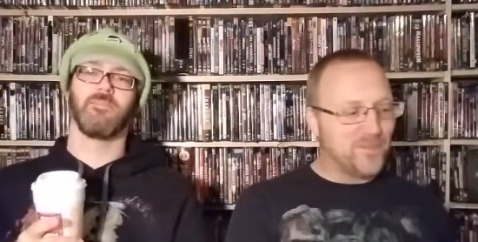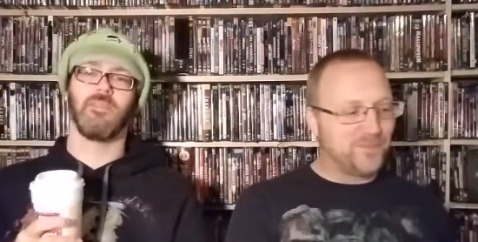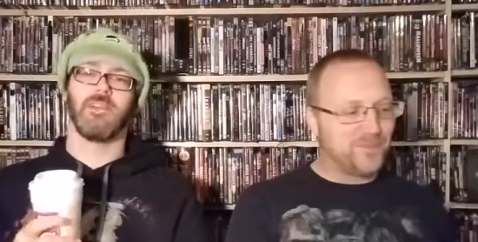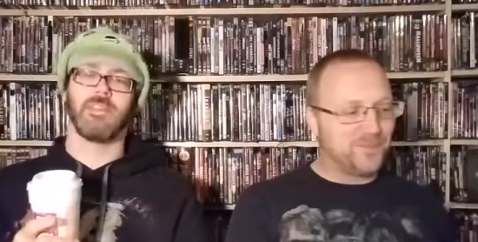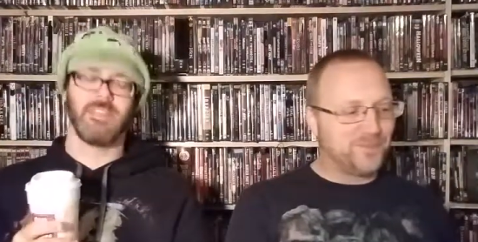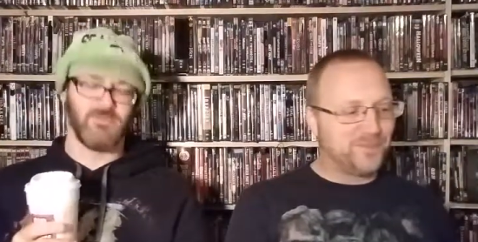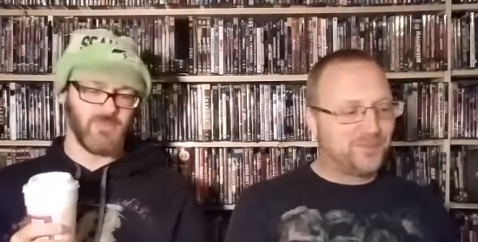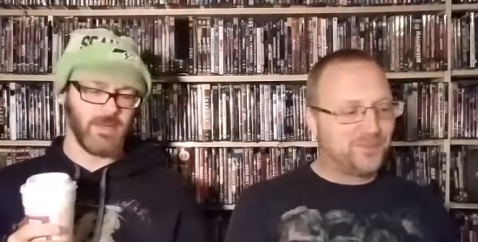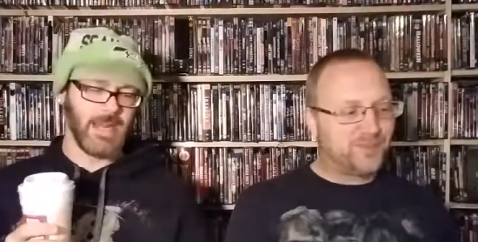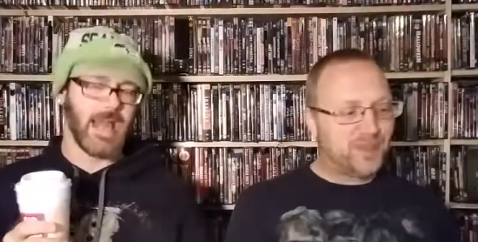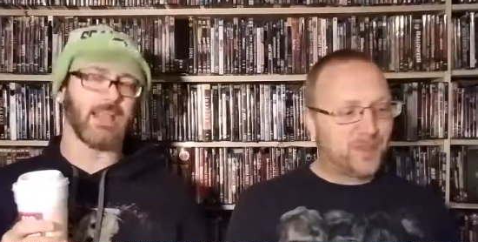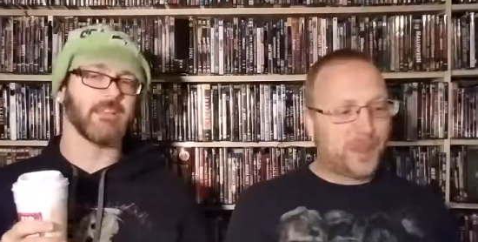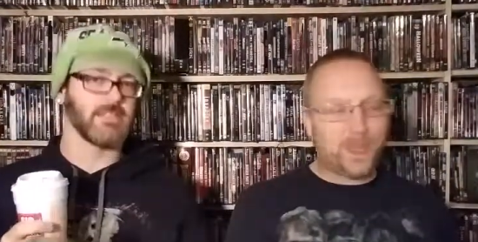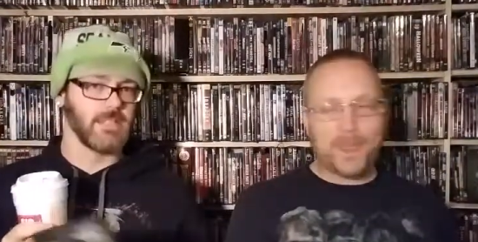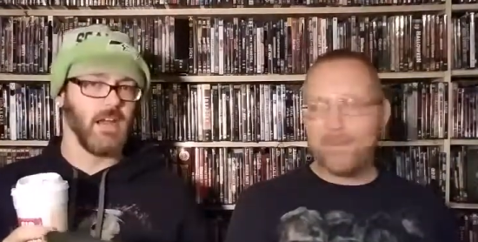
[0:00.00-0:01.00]
Speaker 1: uh, different kind
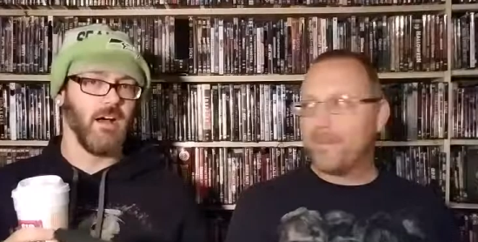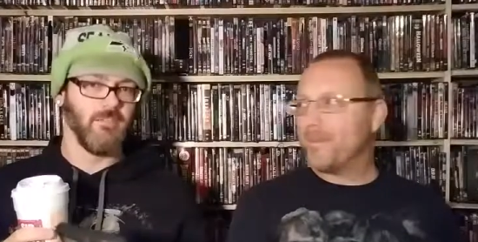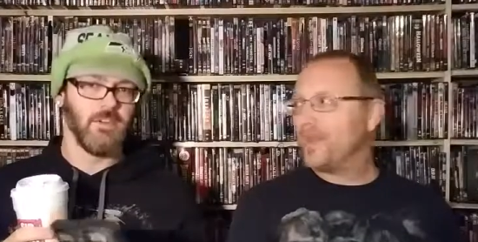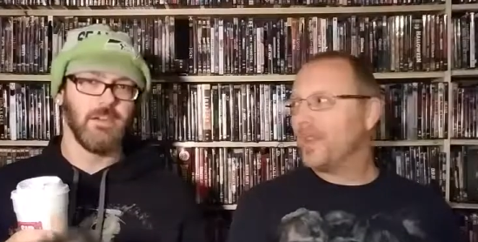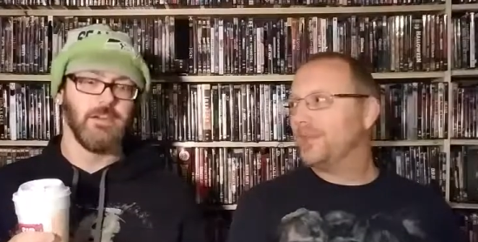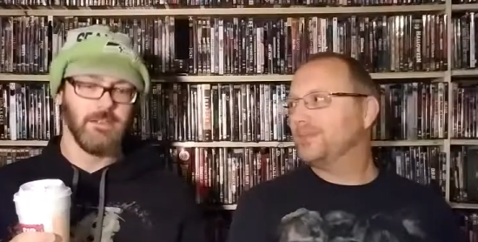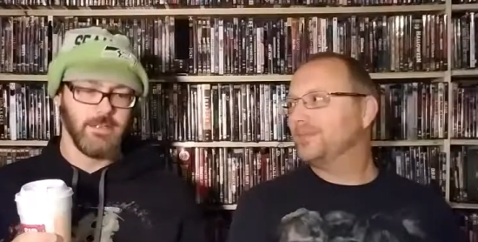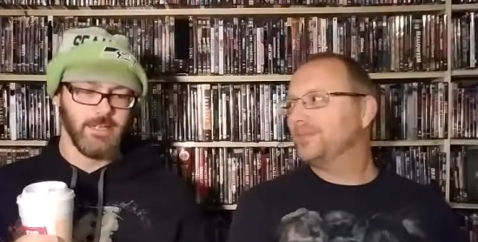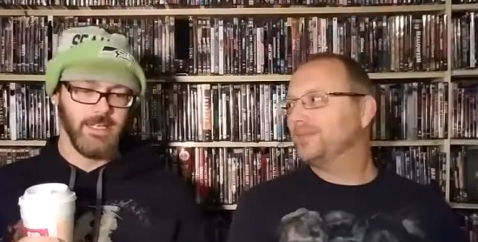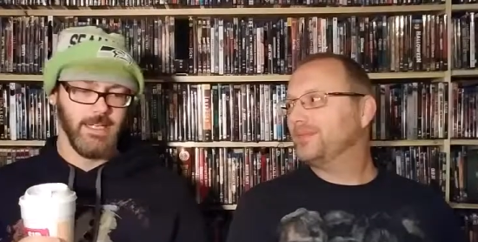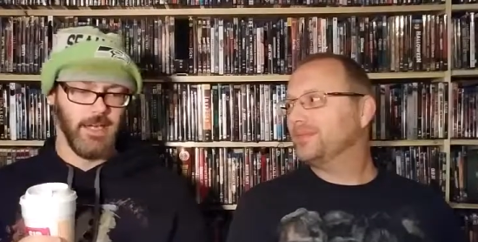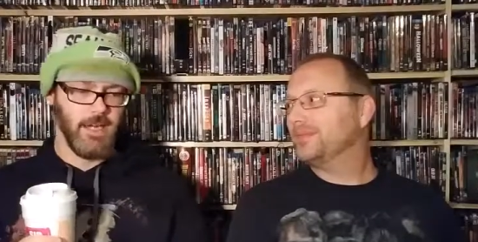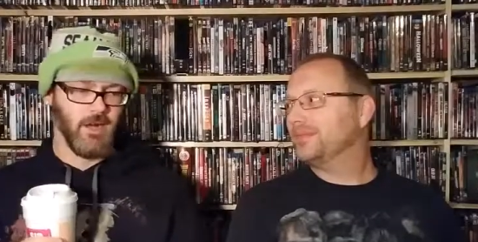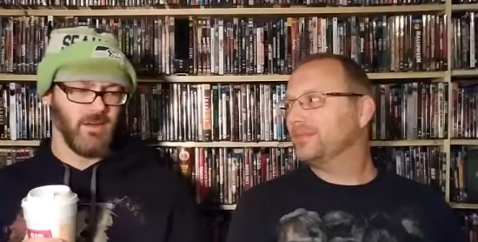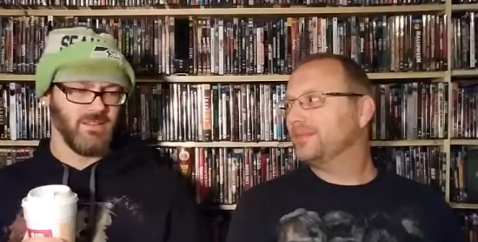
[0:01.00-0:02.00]
of stuff. You
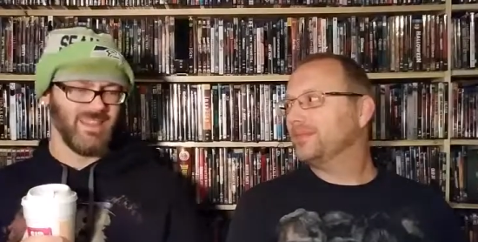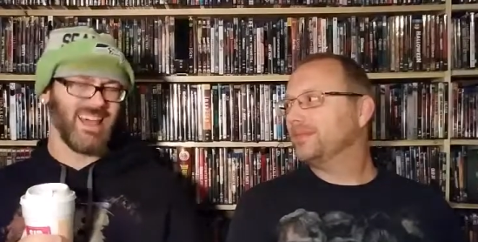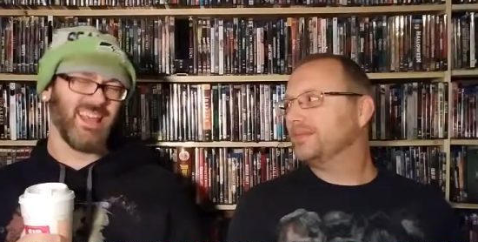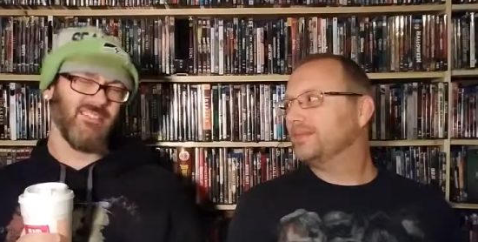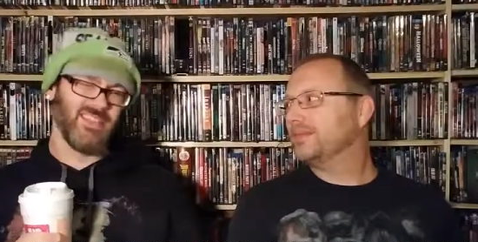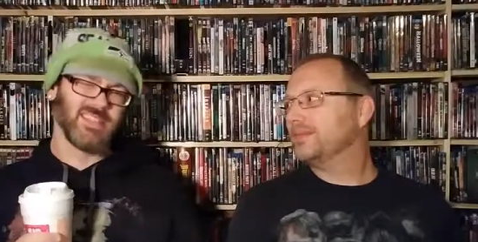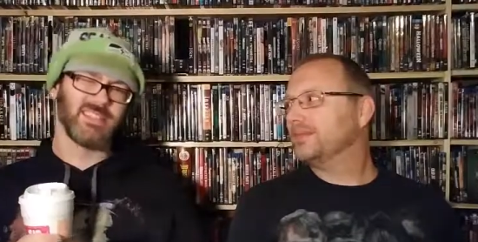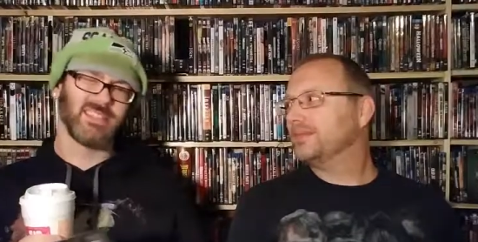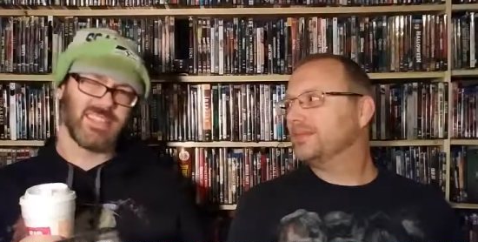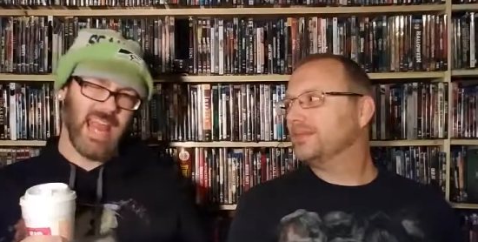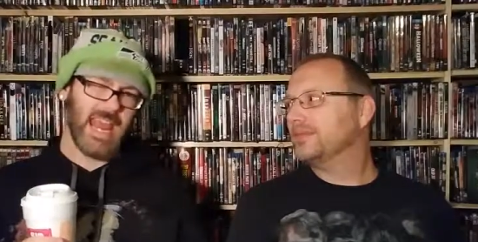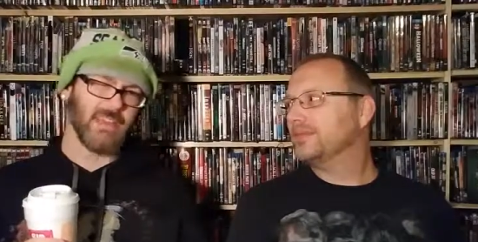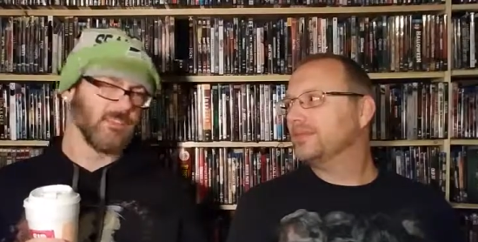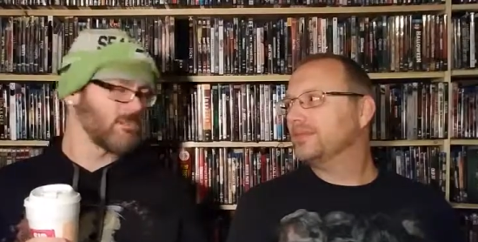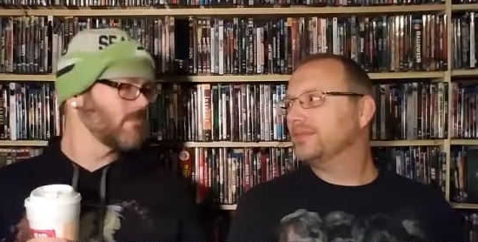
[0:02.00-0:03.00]
know, a lot of it's
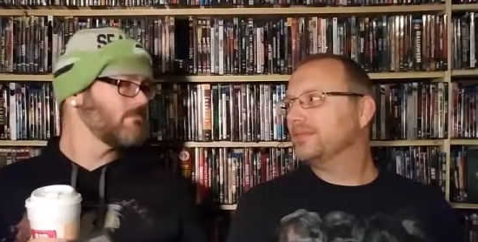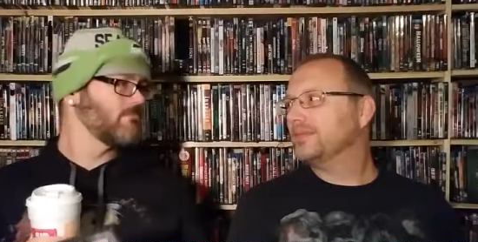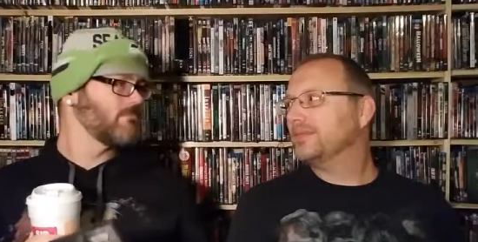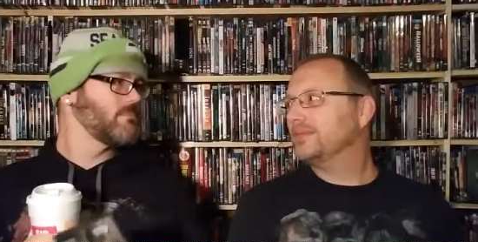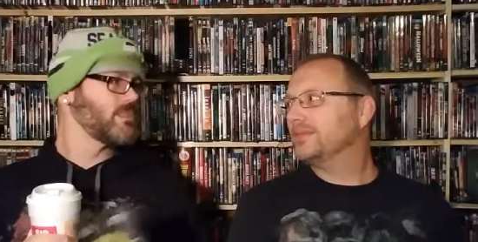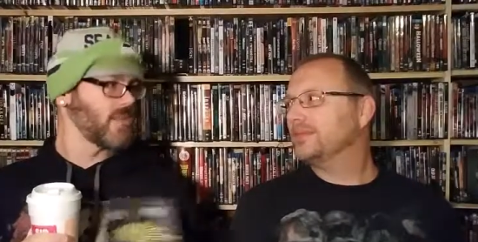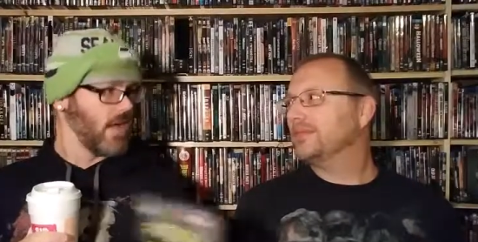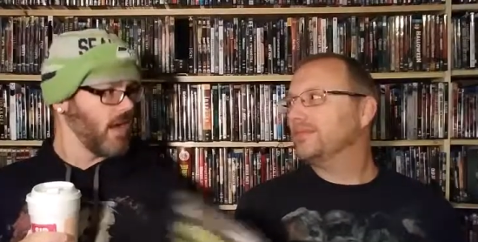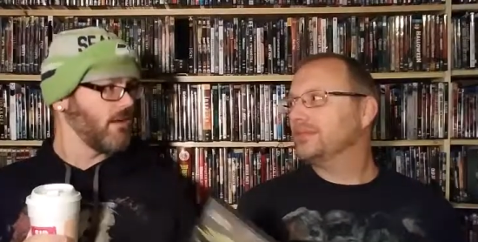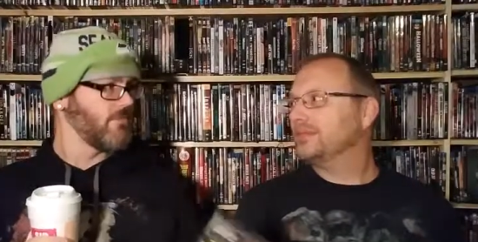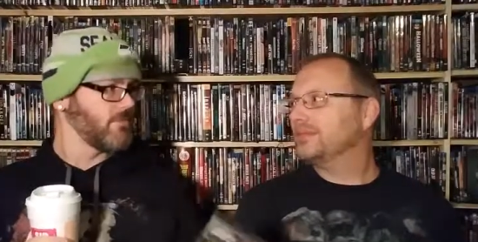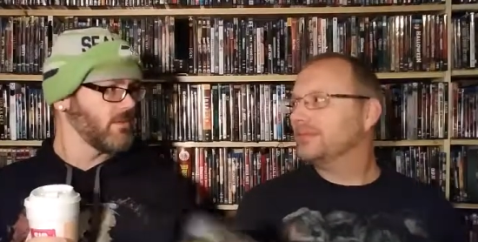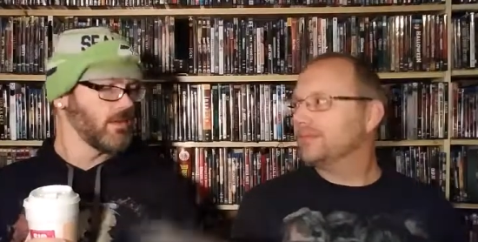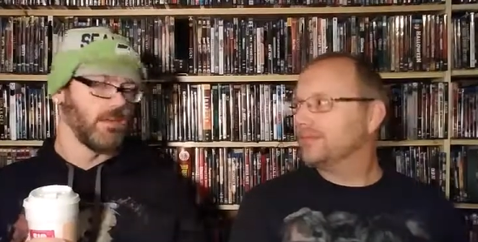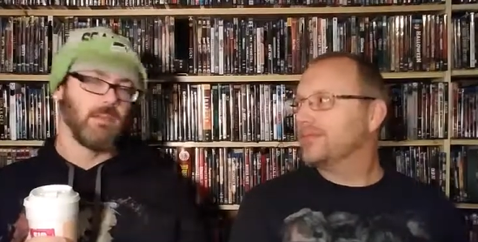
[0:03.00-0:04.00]
standard stuff,
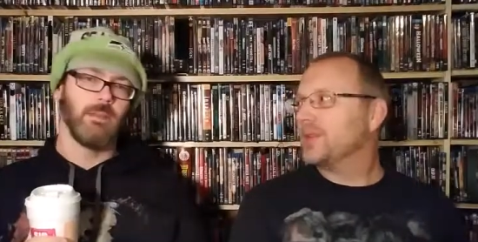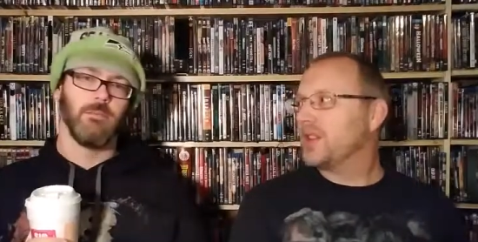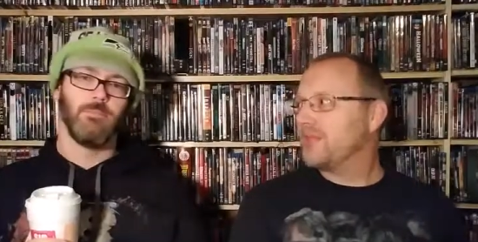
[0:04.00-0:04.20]
mm.